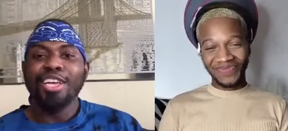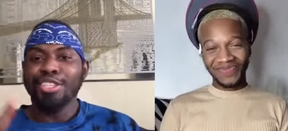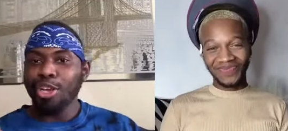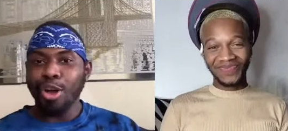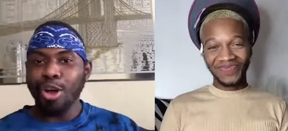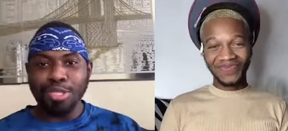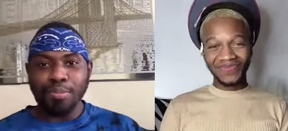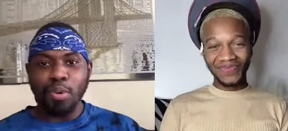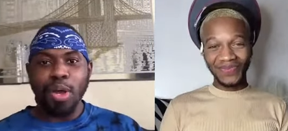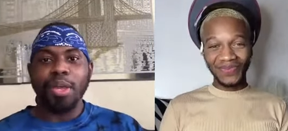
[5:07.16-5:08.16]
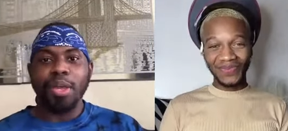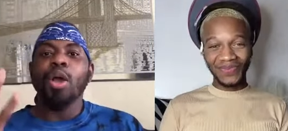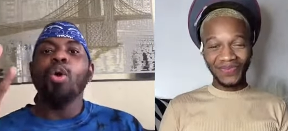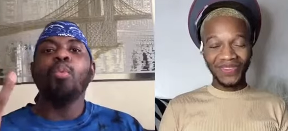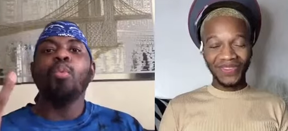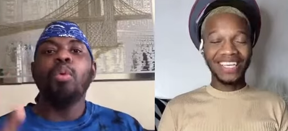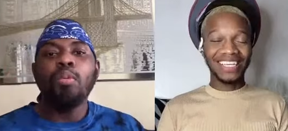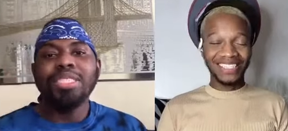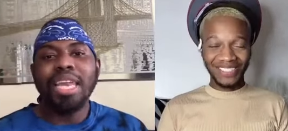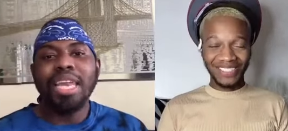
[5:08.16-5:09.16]
Speaker 1: Golden Boy. What was
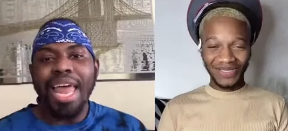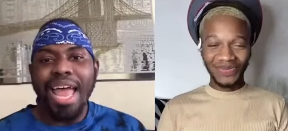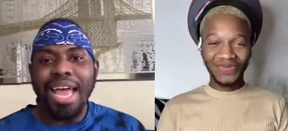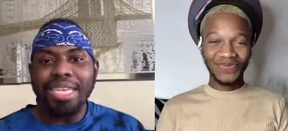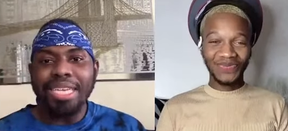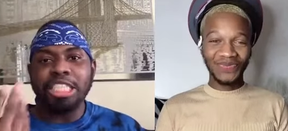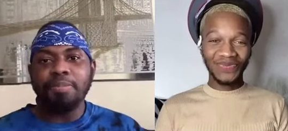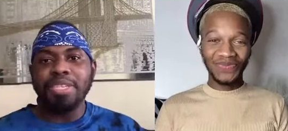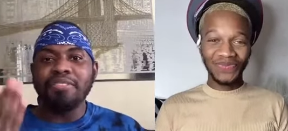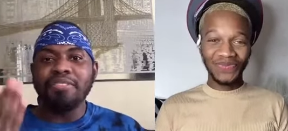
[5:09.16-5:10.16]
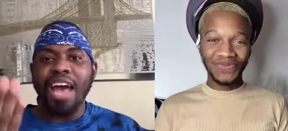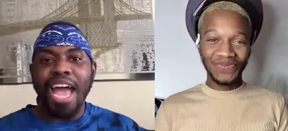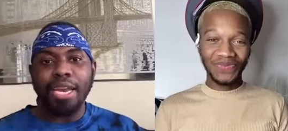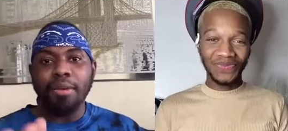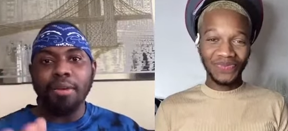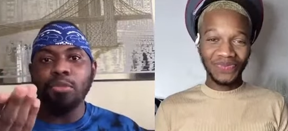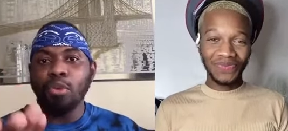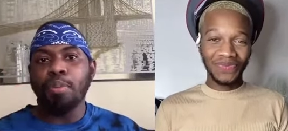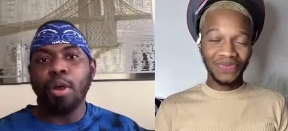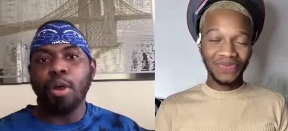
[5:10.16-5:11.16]
the last expensive item you
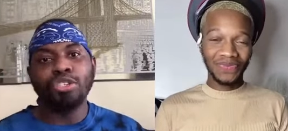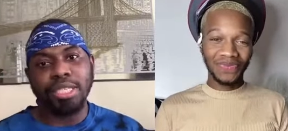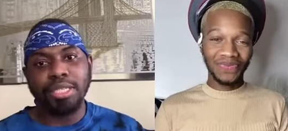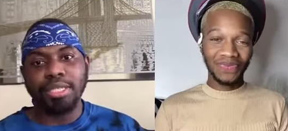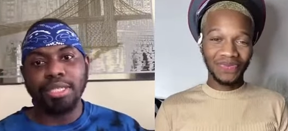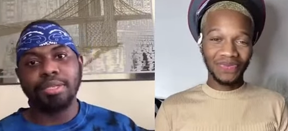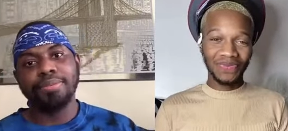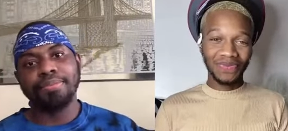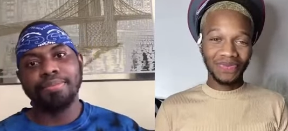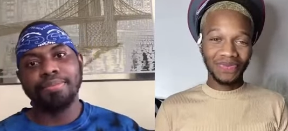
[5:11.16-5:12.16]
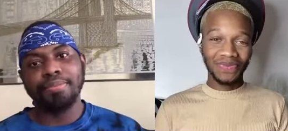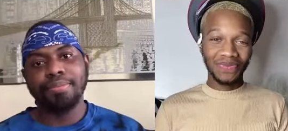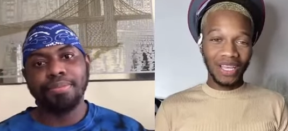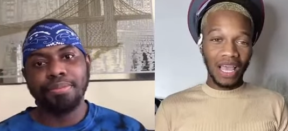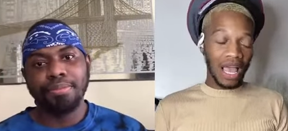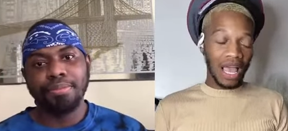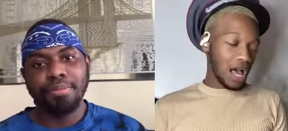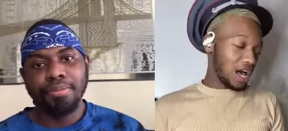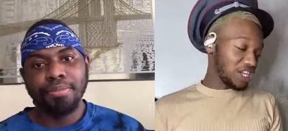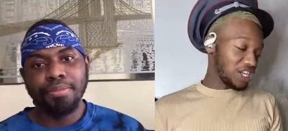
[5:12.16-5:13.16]
purchased?
Speaker 2: Uh,
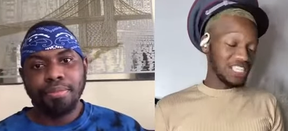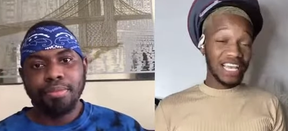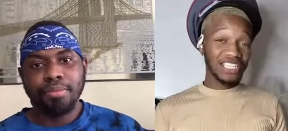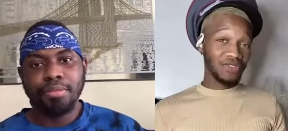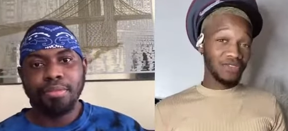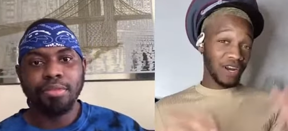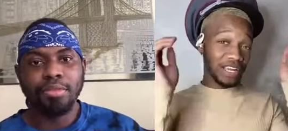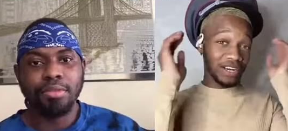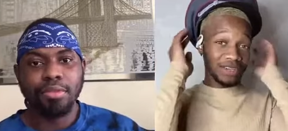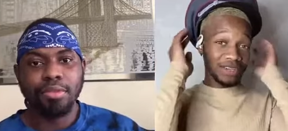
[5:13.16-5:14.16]
she's actually right here.